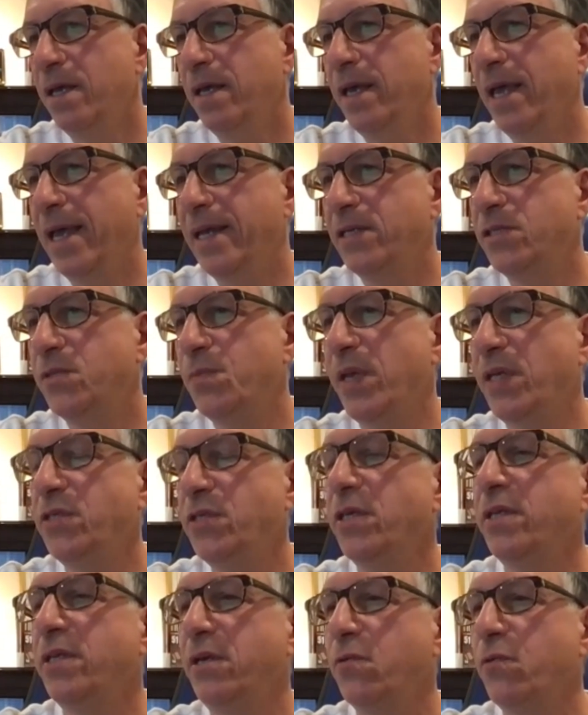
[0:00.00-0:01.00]
and it's
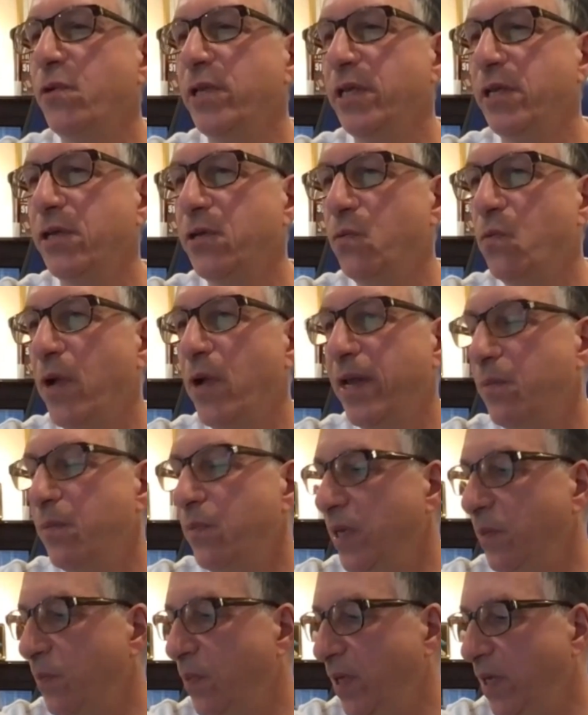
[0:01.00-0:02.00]
basically a really good way to
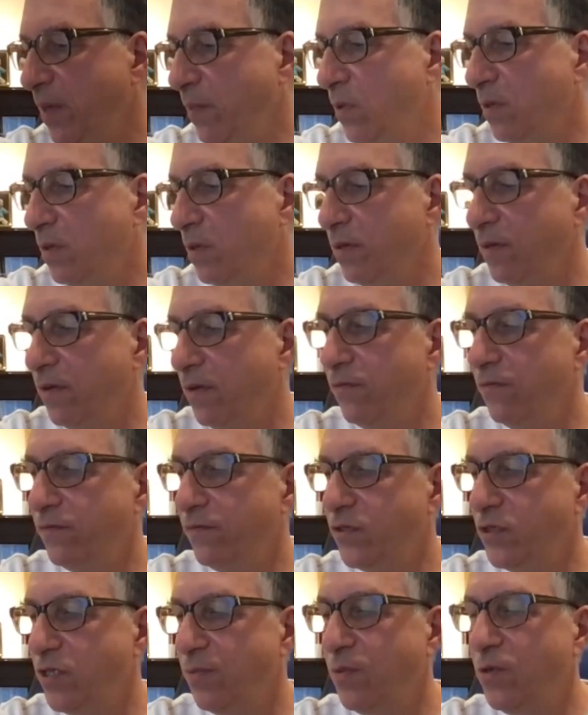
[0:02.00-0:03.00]
meet people of
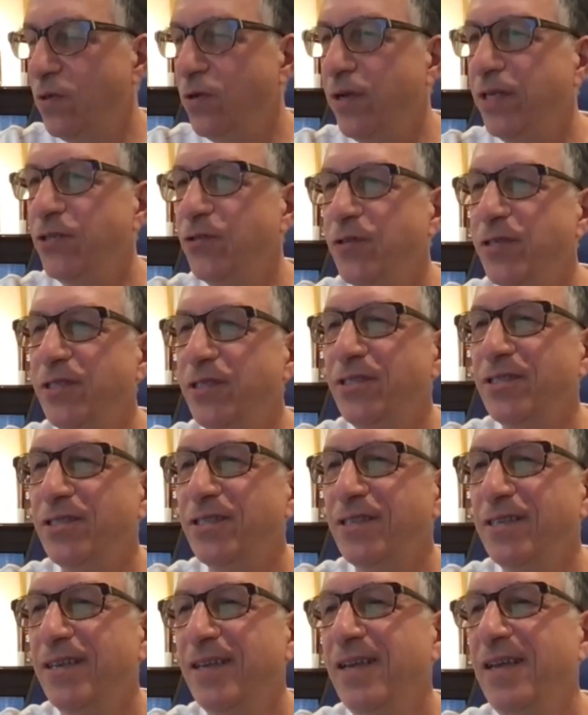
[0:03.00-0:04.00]
similar interests.
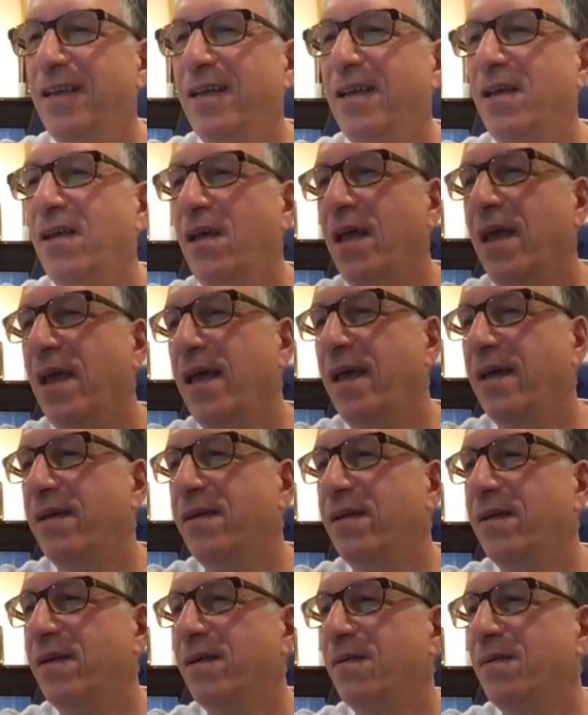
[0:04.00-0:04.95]
And